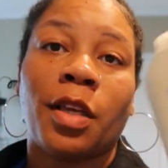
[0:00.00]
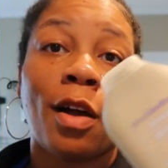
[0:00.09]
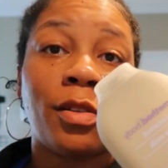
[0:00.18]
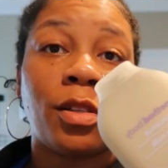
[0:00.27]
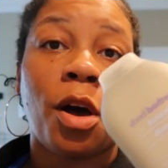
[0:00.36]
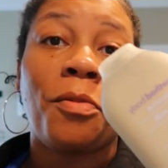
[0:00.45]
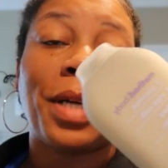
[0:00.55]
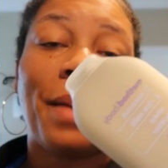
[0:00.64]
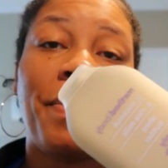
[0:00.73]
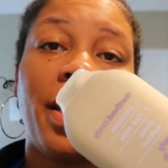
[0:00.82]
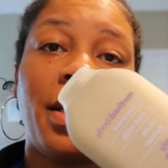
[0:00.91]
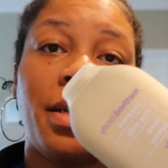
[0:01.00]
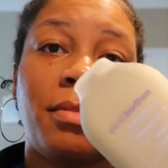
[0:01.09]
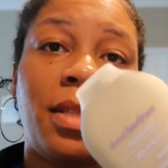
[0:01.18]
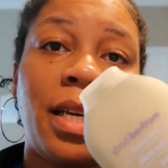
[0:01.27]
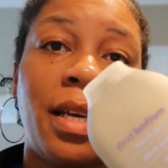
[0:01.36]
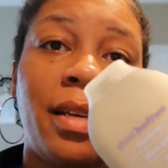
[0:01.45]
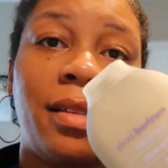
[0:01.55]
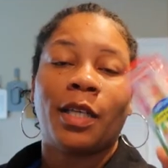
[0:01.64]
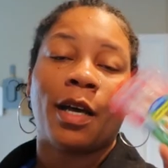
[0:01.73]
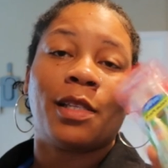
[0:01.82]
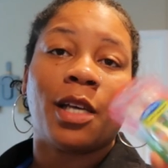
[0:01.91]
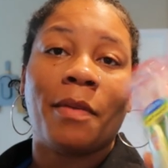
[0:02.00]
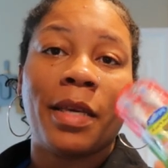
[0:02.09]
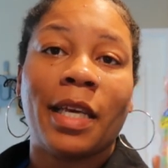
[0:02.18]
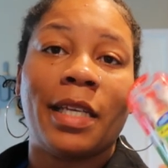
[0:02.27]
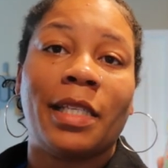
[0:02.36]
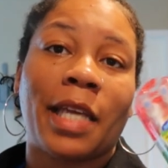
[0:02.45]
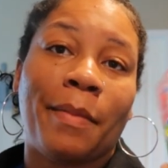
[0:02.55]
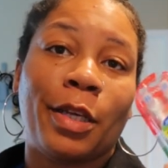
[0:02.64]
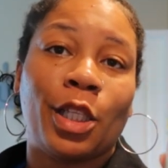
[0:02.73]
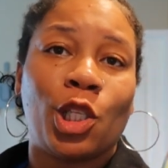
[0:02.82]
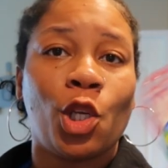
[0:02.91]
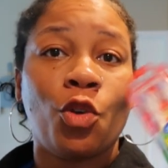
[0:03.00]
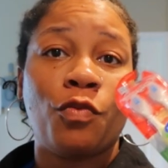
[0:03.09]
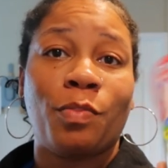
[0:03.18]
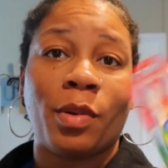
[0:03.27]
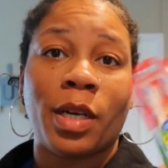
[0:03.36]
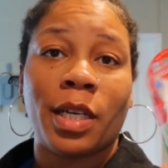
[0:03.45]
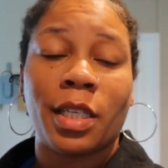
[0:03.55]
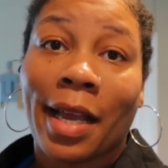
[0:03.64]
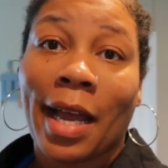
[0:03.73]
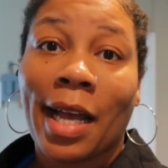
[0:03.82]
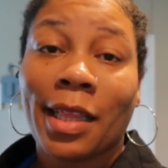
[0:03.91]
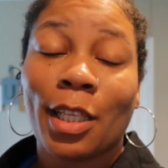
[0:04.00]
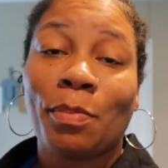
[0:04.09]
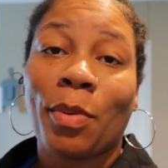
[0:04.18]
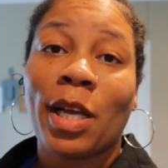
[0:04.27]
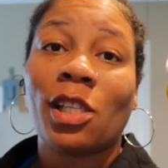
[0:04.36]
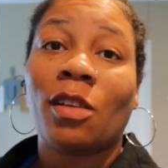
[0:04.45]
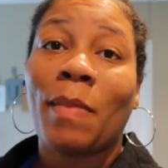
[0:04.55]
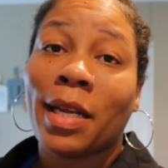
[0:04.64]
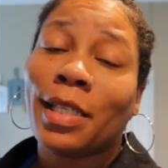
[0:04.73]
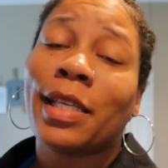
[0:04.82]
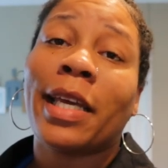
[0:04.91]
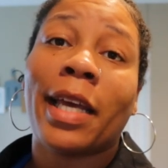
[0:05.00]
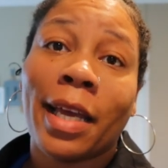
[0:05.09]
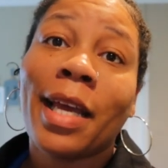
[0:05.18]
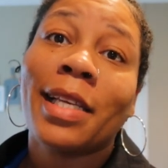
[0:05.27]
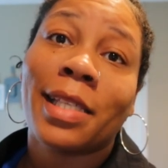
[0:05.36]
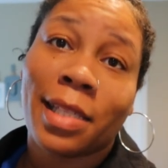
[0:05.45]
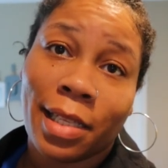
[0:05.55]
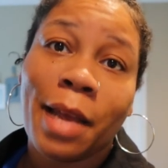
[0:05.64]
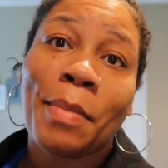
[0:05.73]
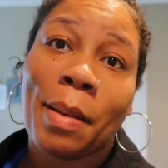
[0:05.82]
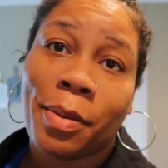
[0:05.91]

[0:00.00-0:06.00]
Y'all saw when I picked up this, y'all saw me get Jamie toothbrush, got the spray so my niece can slay my